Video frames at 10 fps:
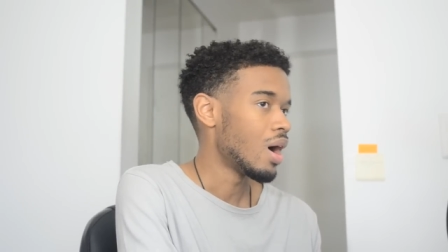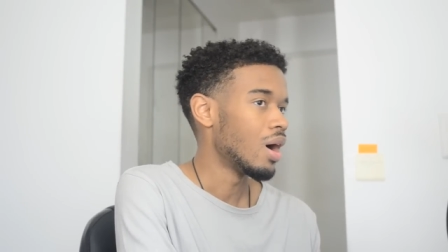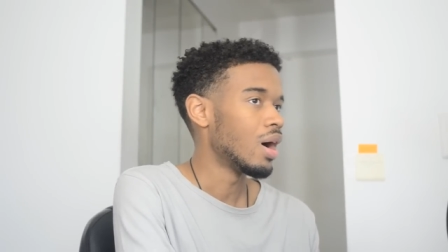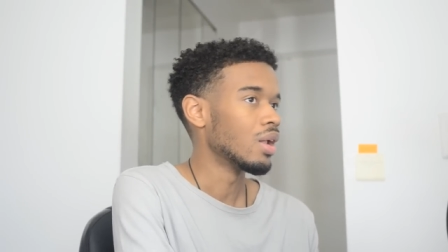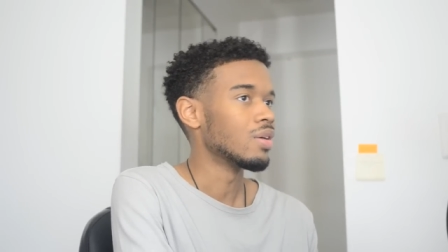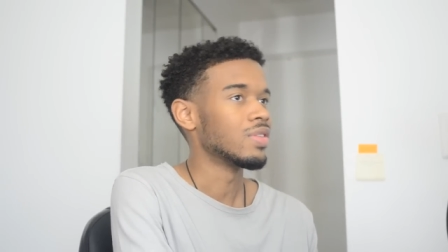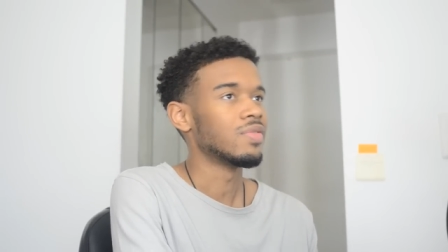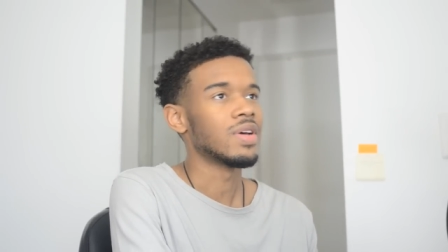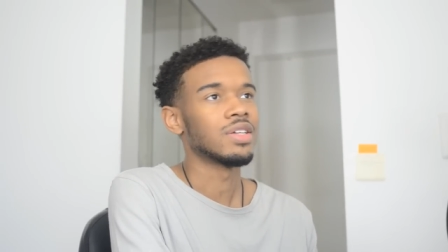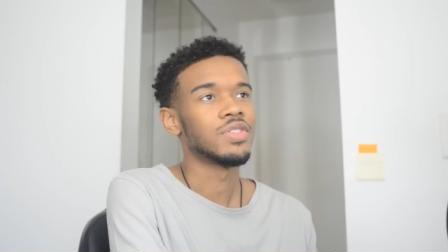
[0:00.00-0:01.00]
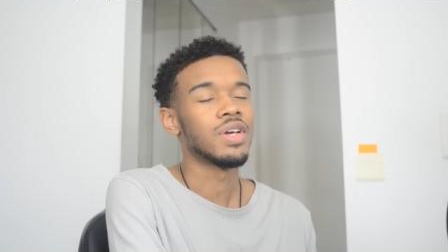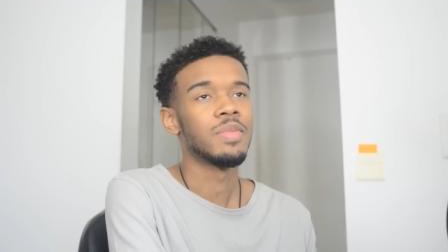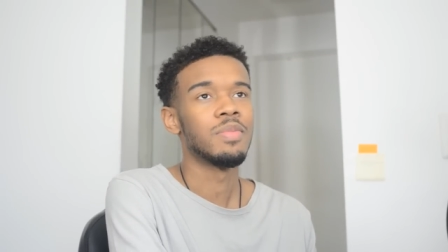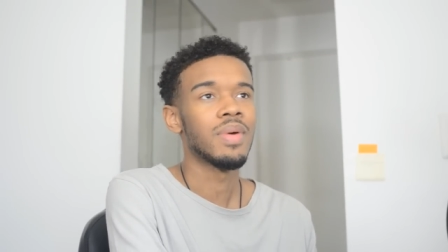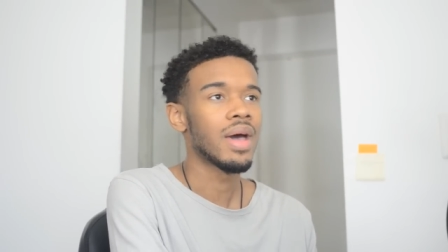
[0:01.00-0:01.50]
Uh, I love the fact you're
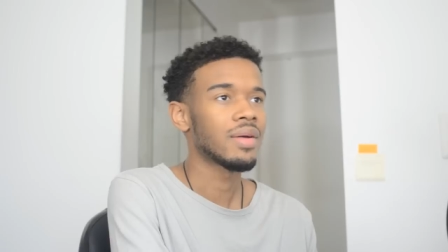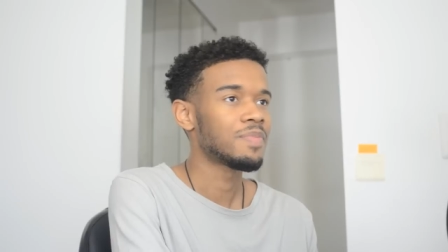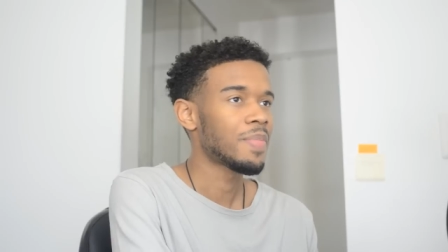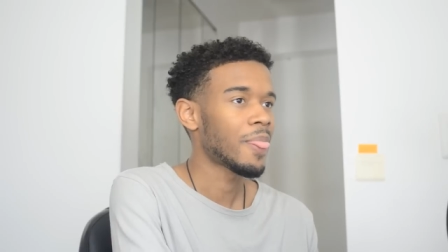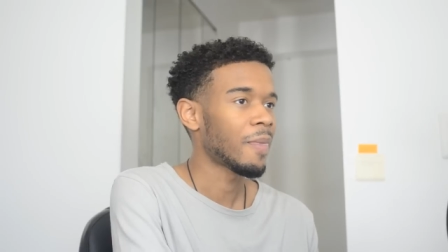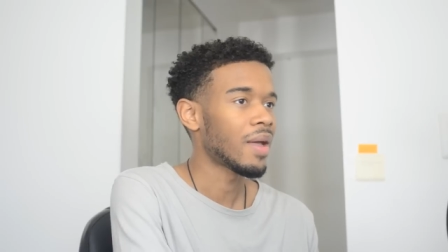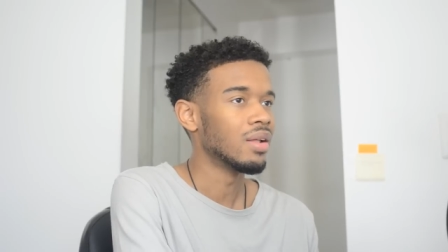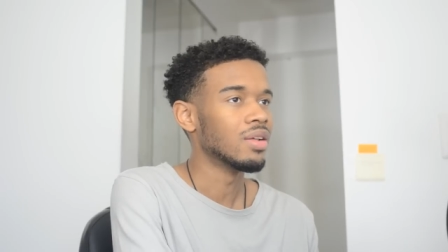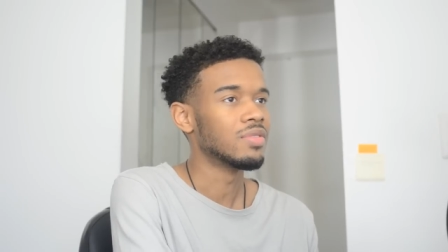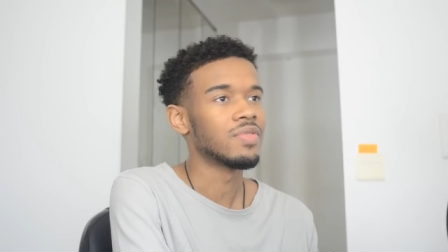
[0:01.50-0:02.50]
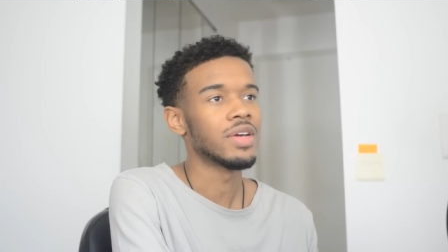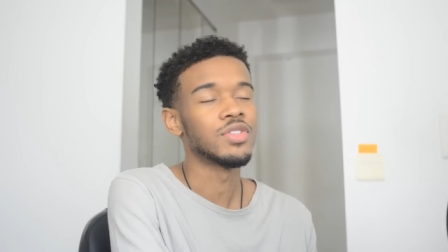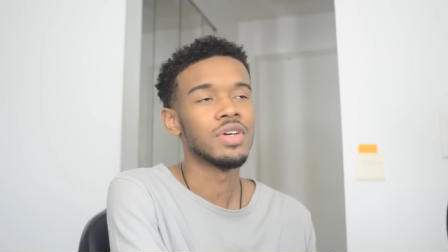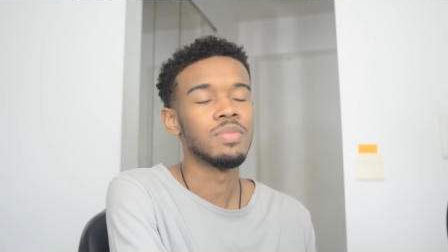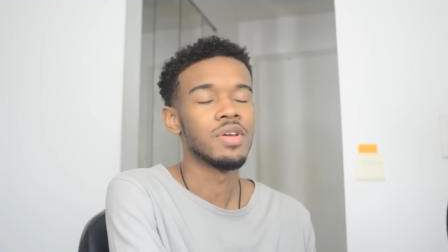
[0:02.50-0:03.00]
coming back. I love the fact
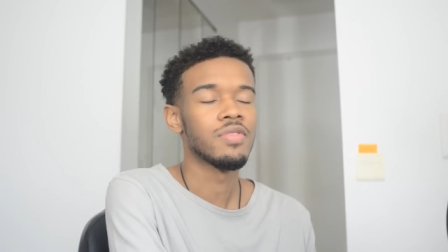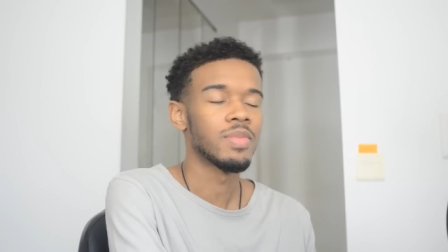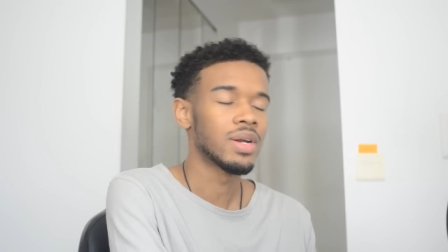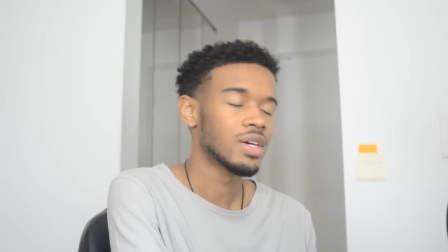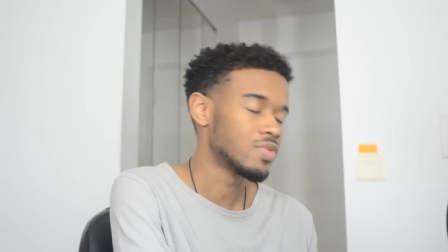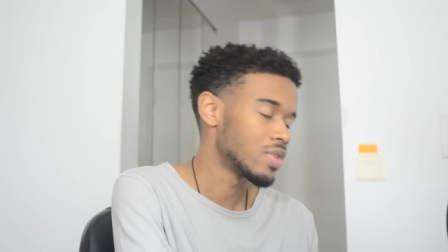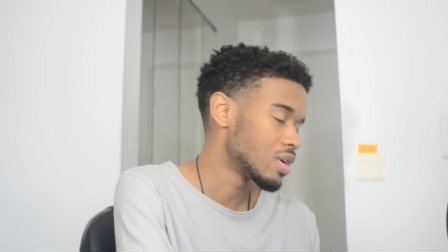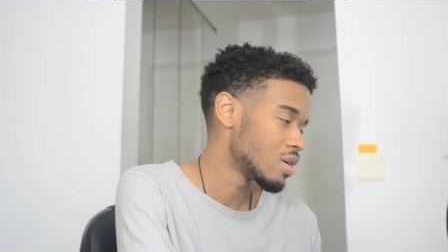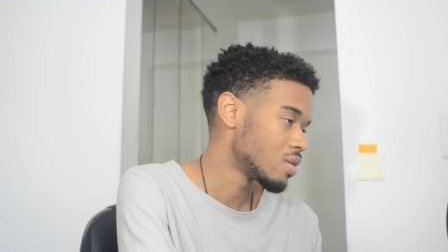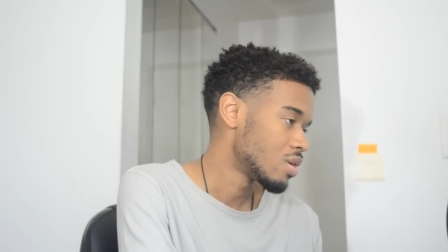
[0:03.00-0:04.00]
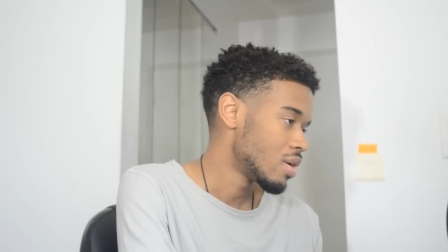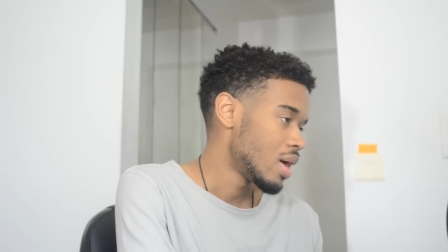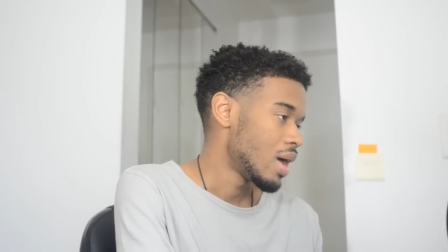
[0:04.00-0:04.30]
you're going to be here for my next video.